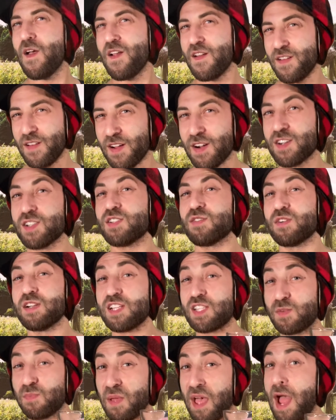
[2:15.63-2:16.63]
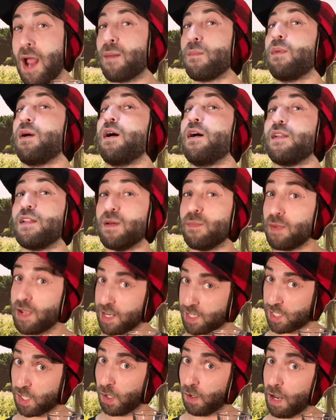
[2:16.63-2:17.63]
There's a respect bud that
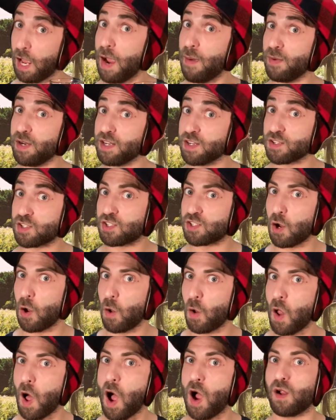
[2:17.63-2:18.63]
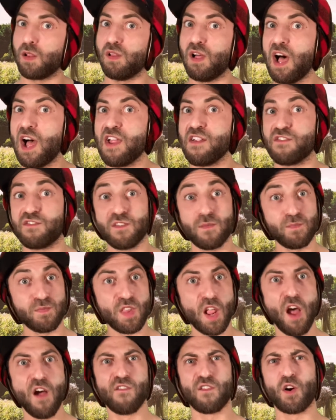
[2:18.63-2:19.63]
makes calamity a so long life.
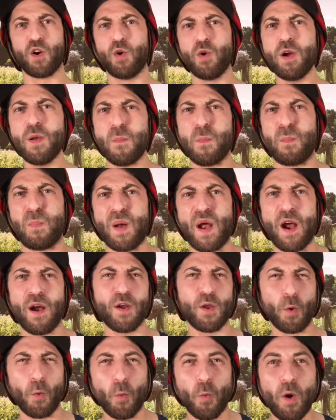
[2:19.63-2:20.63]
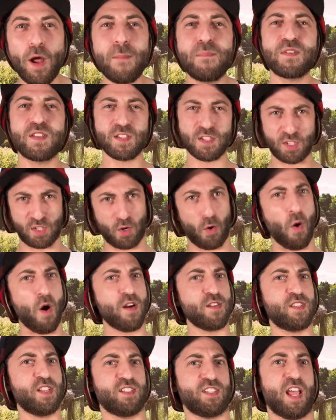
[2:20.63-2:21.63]
For who'd bear the whips and
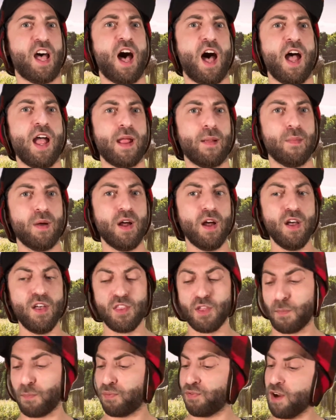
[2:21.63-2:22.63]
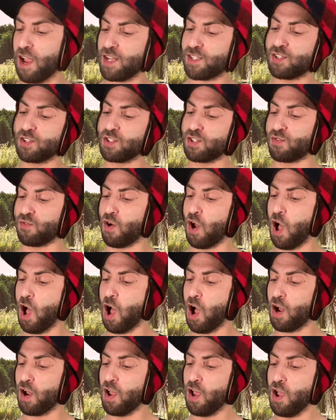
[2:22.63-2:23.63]
scorns of time? The presser's
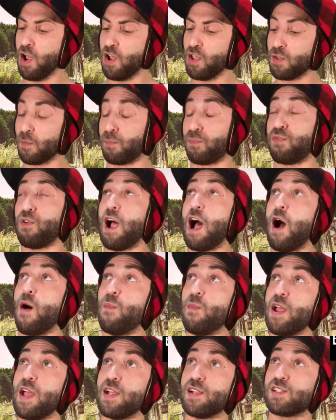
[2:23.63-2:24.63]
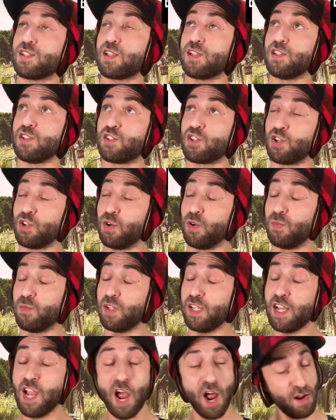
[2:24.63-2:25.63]
wrong, the proud man's
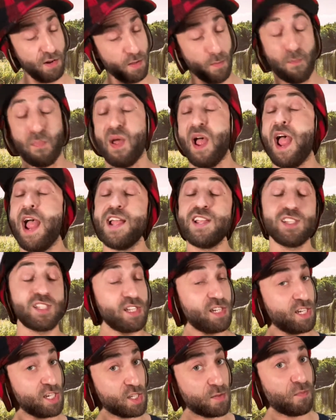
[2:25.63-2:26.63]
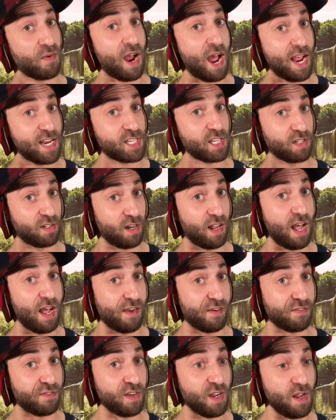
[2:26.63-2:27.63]
contumely, the pangs of despised
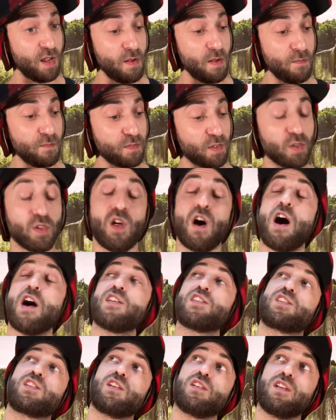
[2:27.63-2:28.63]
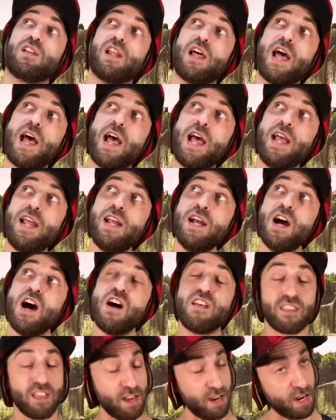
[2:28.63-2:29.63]
love the lies delay,
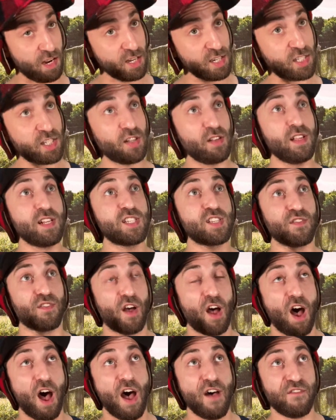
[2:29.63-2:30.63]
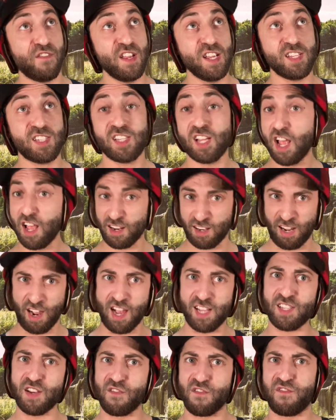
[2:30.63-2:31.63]
the insolence of office,
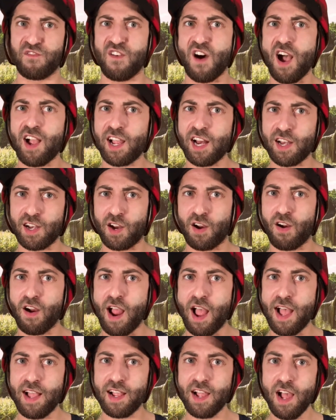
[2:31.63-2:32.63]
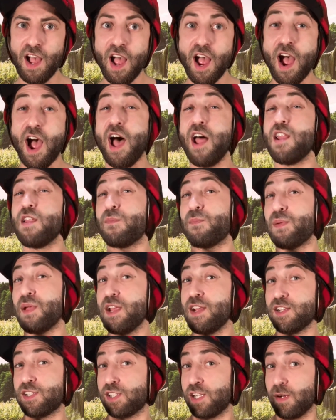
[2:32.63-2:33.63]
cousin fucking Craig, and the
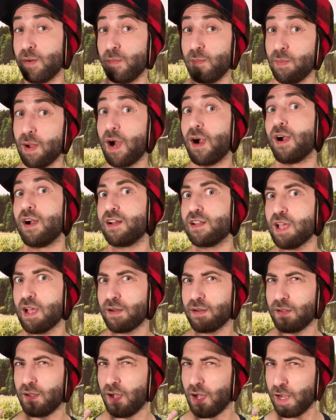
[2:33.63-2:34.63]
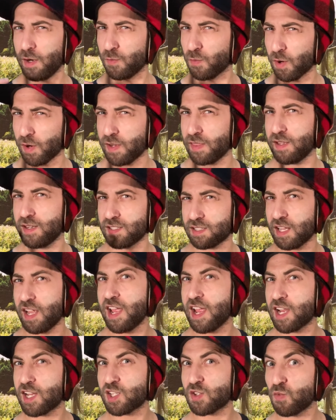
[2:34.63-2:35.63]
patient merit that the unworthy
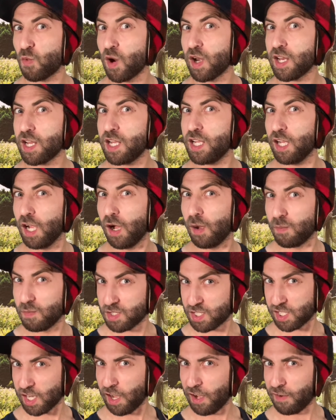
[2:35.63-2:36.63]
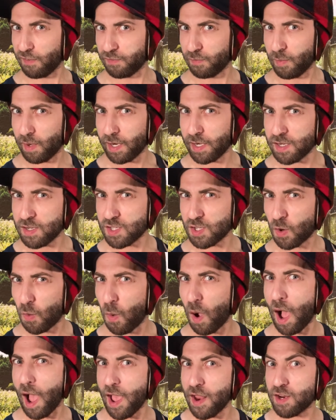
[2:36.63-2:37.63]
takes when he himself might his
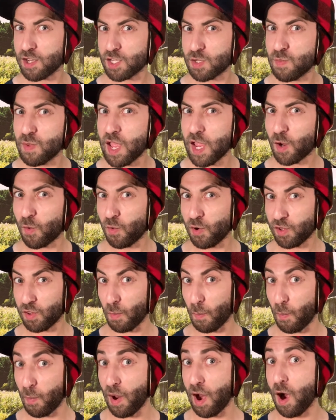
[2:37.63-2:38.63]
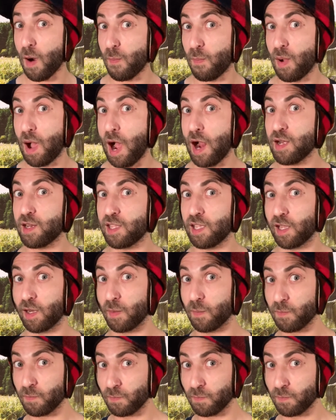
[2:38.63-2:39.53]
quietus make with a bare bodkin.